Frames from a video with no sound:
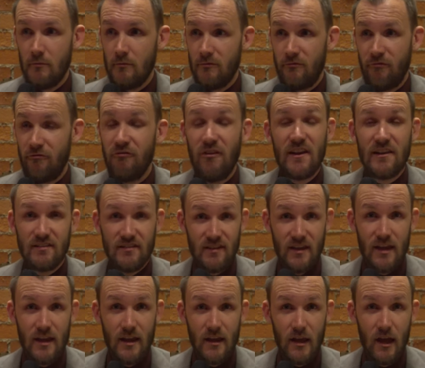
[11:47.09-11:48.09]

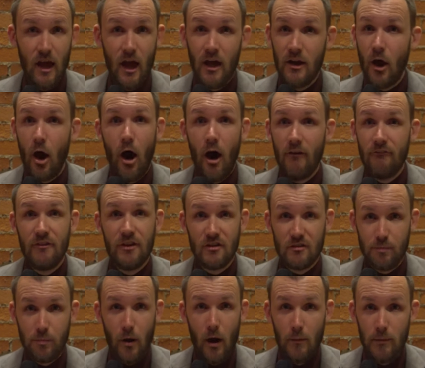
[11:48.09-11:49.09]
fixing an
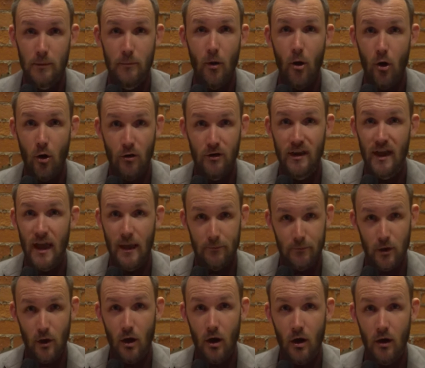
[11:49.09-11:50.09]
obvious problem all game
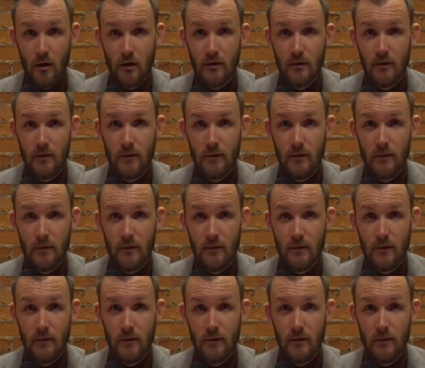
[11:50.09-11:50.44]
long.